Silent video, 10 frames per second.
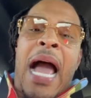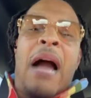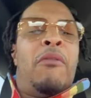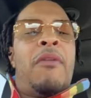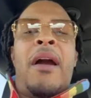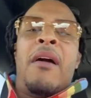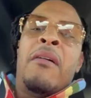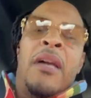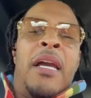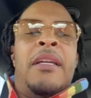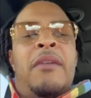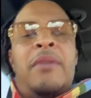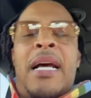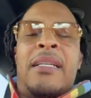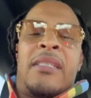I was around and
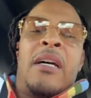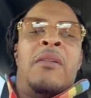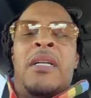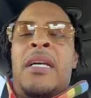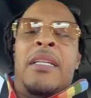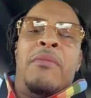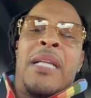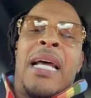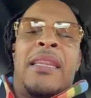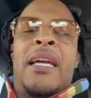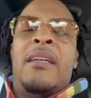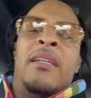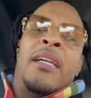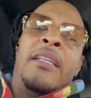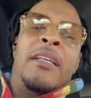did what I saw and did what I
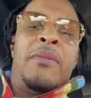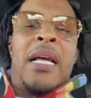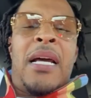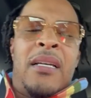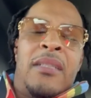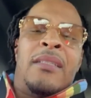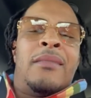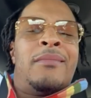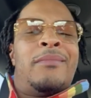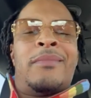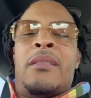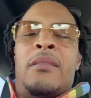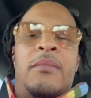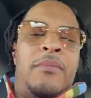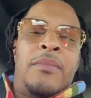think and did what I eh,
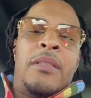man.